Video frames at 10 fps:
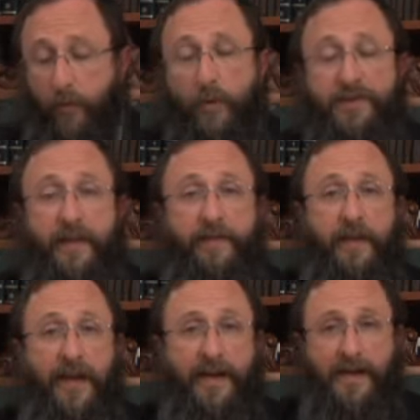was that
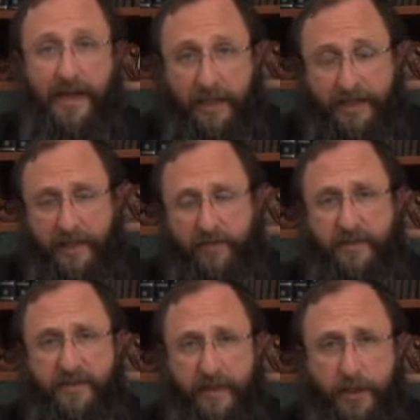the heichal itself,
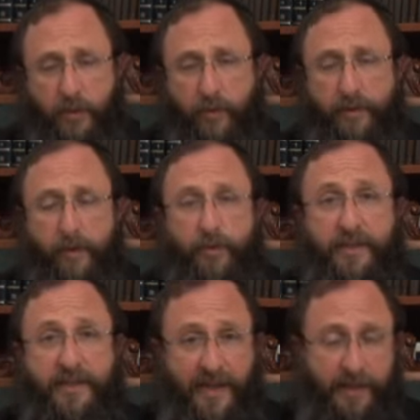the sanctuary,
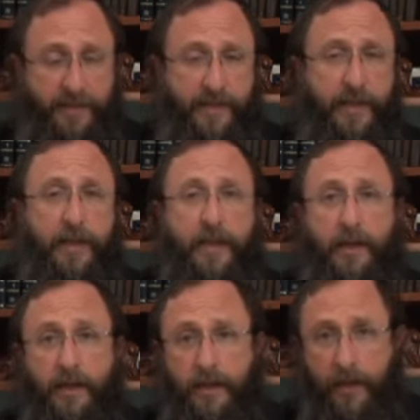whose gate
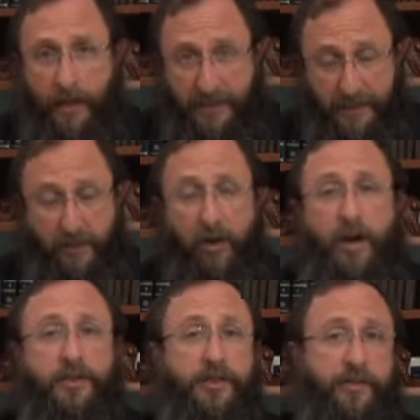is
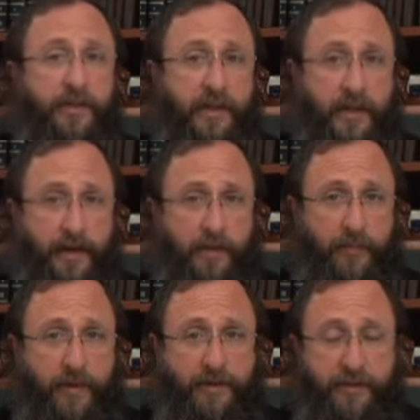locked during the night
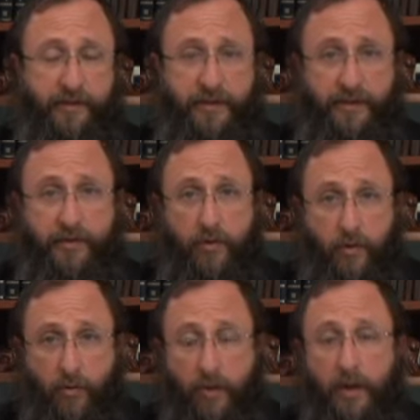because there is
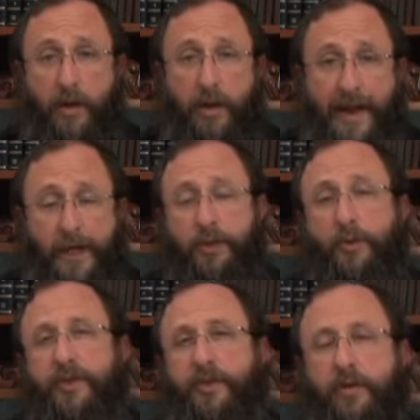no
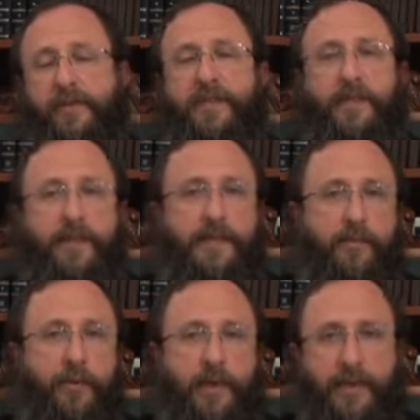actual service in the
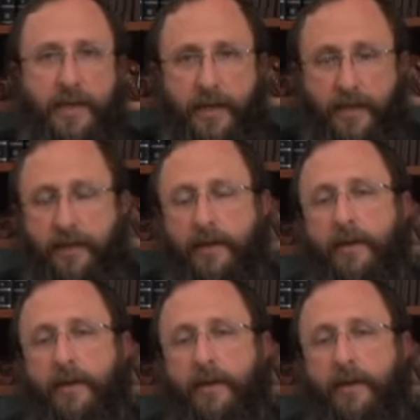temple at night,